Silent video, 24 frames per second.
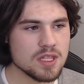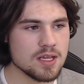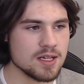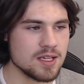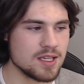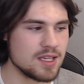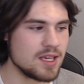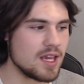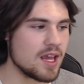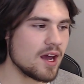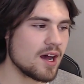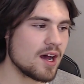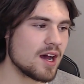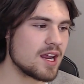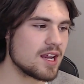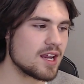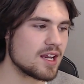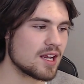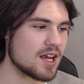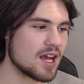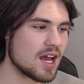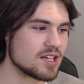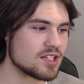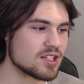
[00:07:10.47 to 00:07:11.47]
yeah,
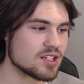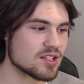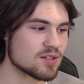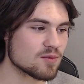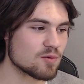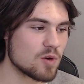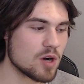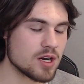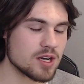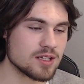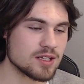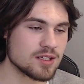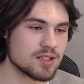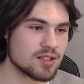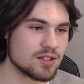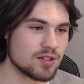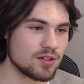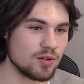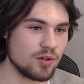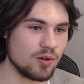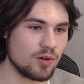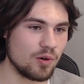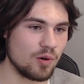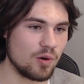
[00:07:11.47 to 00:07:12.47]
I just wanted
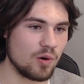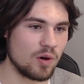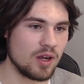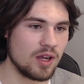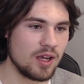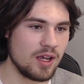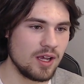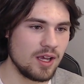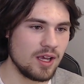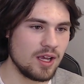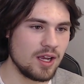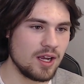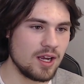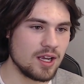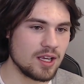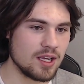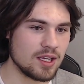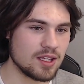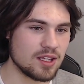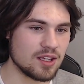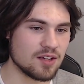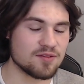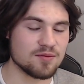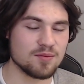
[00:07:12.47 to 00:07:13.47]
to
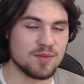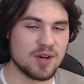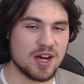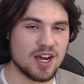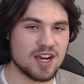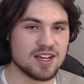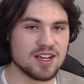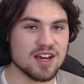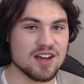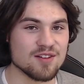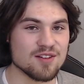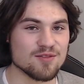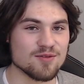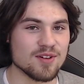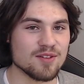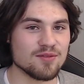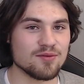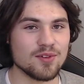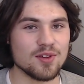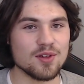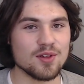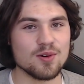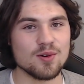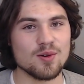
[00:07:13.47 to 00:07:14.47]
give my kind of
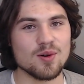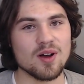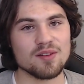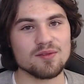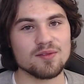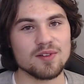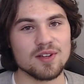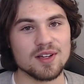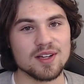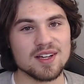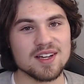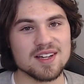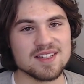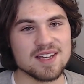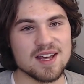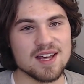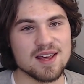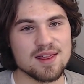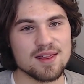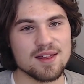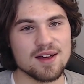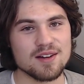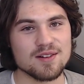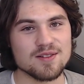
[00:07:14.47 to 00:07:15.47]
review of it because
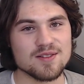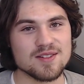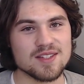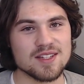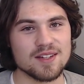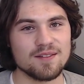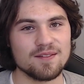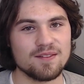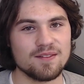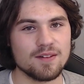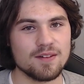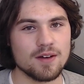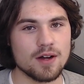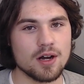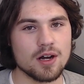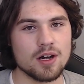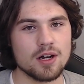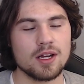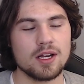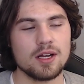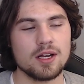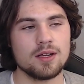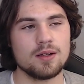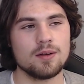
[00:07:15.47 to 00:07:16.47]
I thought it was a
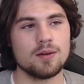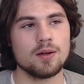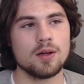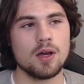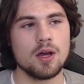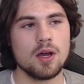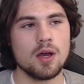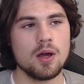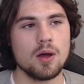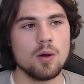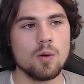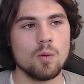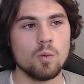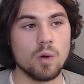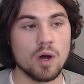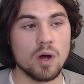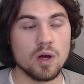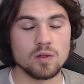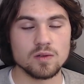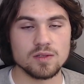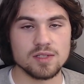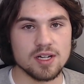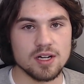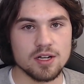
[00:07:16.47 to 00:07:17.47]
very
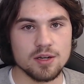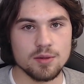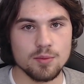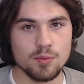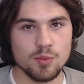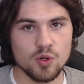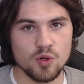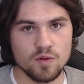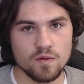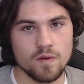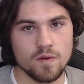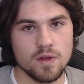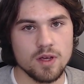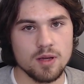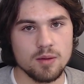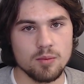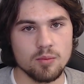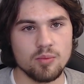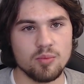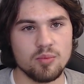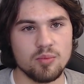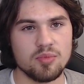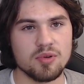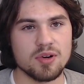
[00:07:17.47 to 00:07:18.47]
well done movie,
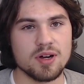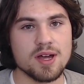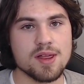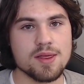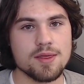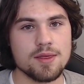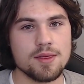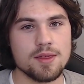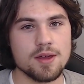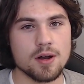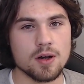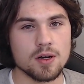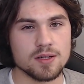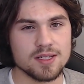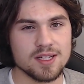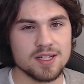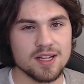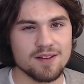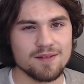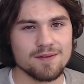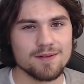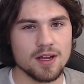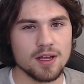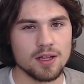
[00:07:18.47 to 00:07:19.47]
but there are
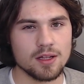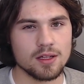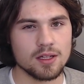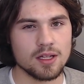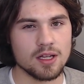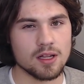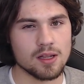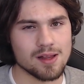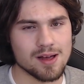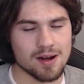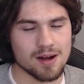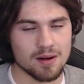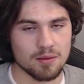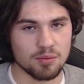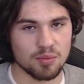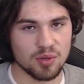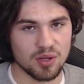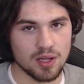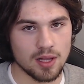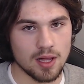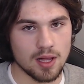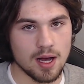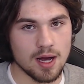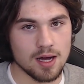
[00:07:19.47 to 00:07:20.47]
definitely a lot of
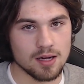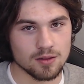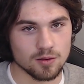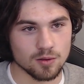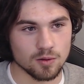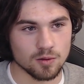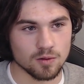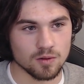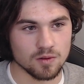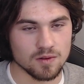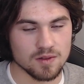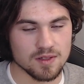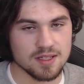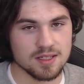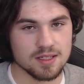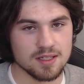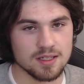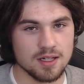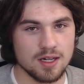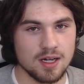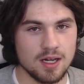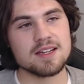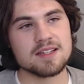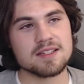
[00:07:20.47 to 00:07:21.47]
plot holes.
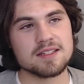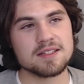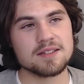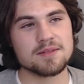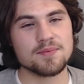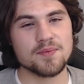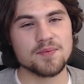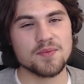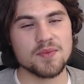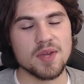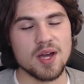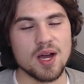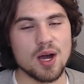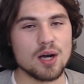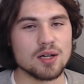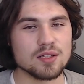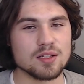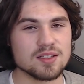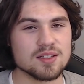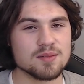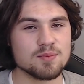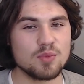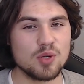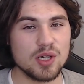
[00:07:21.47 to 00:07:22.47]
I guess
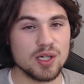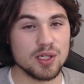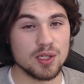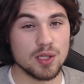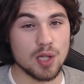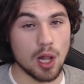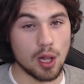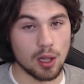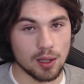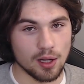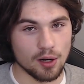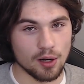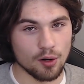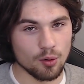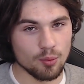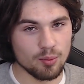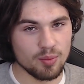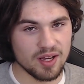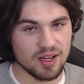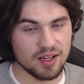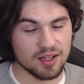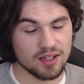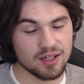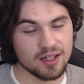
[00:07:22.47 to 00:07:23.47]
I'll spoil a little
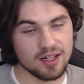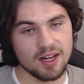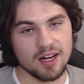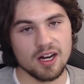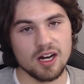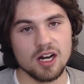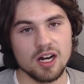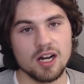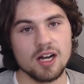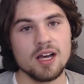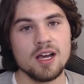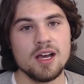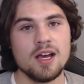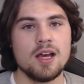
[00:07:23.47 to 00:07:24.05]
bit here.